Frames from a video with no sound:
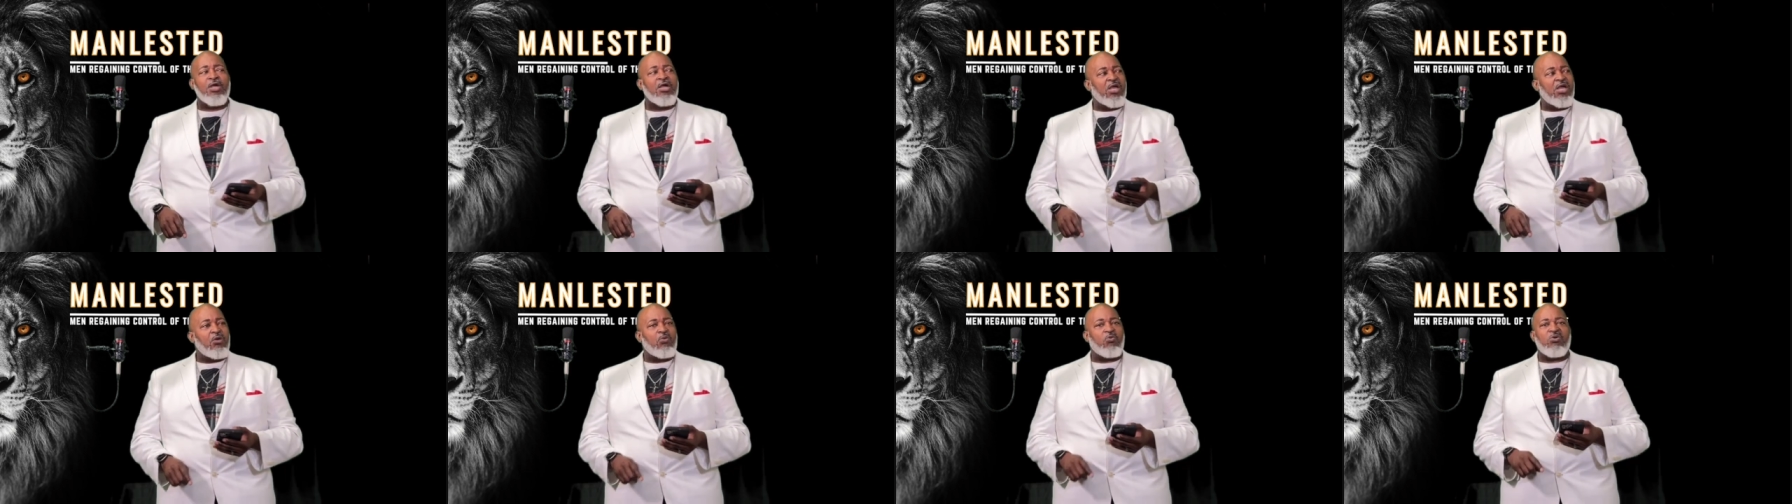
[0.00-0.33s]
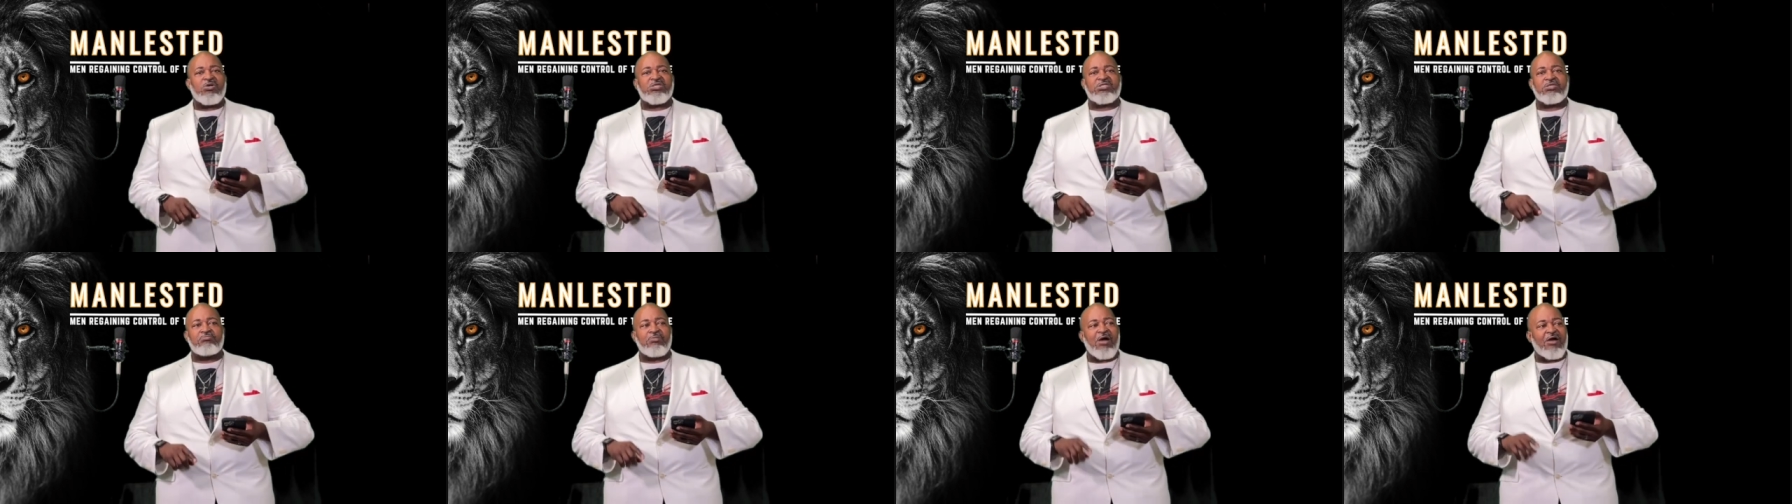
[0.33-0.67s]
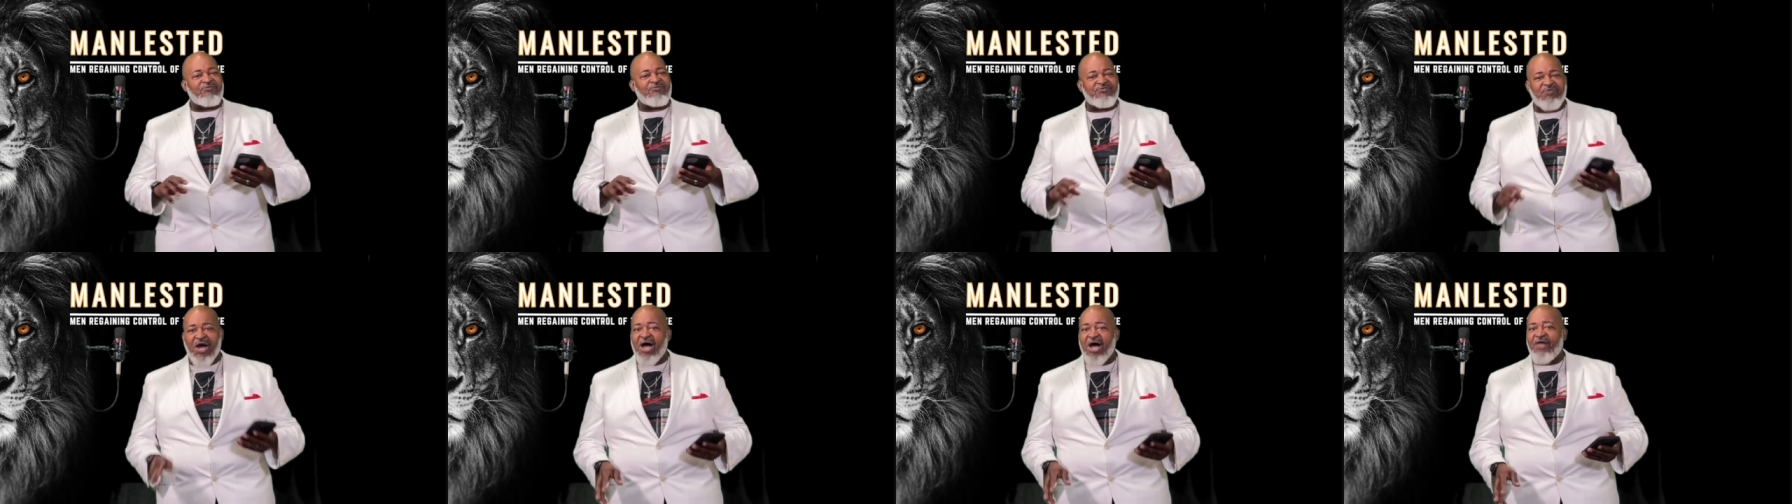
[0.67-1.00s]
it wasn't my
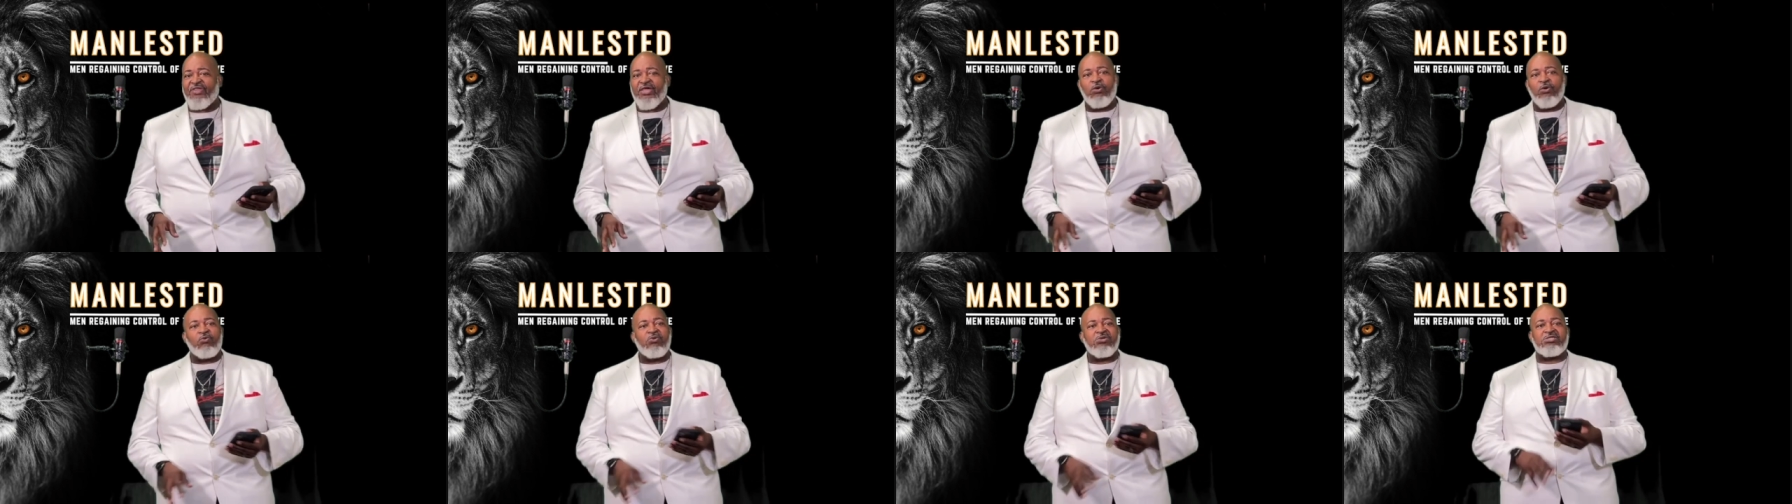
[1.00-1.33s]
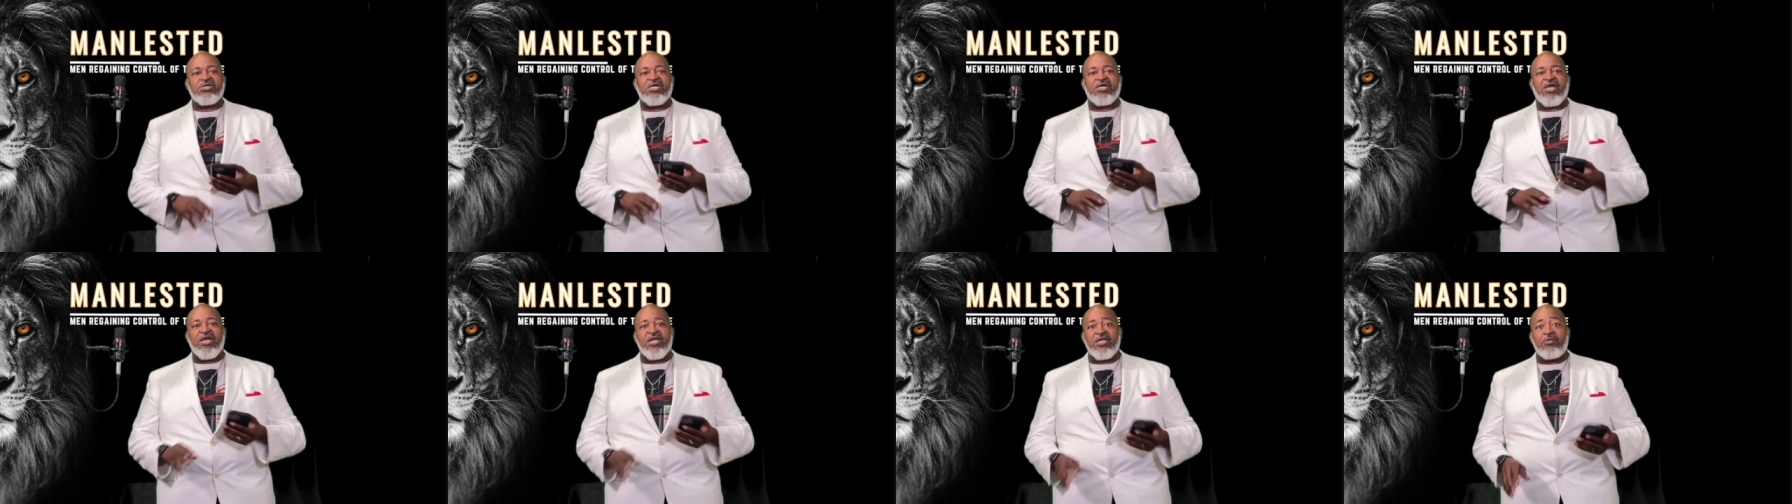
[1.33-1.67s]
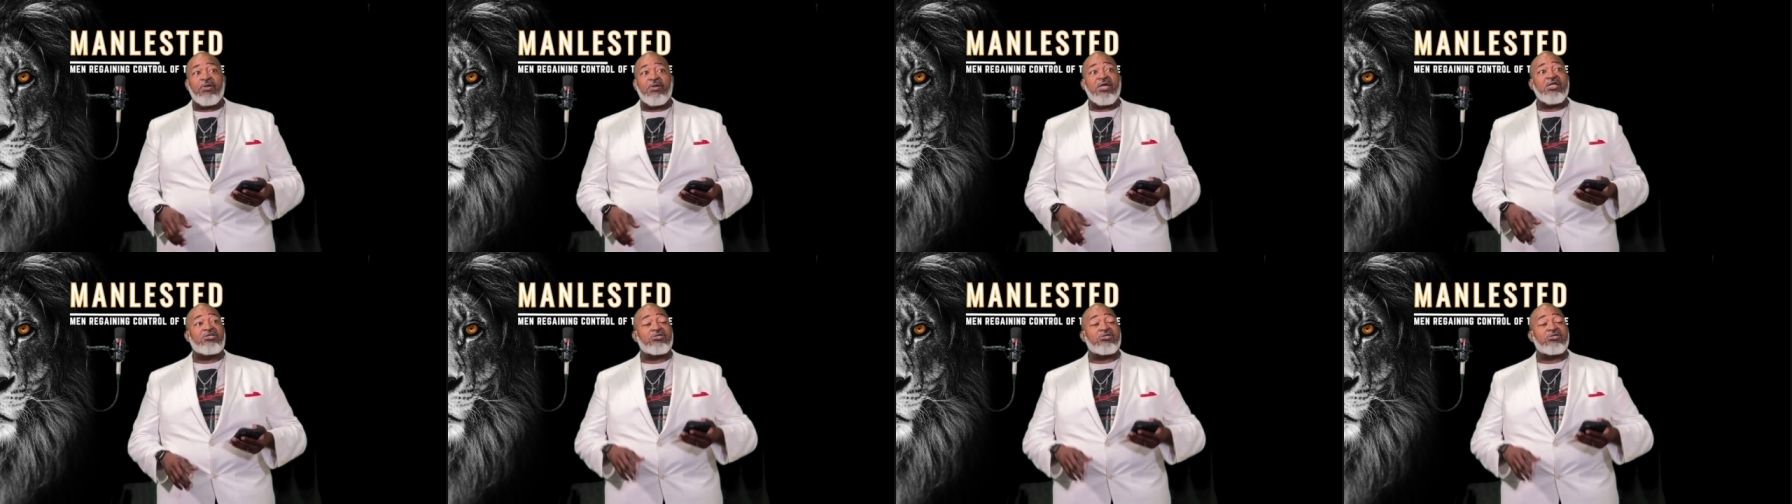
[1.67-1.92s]
father, it was an enemy.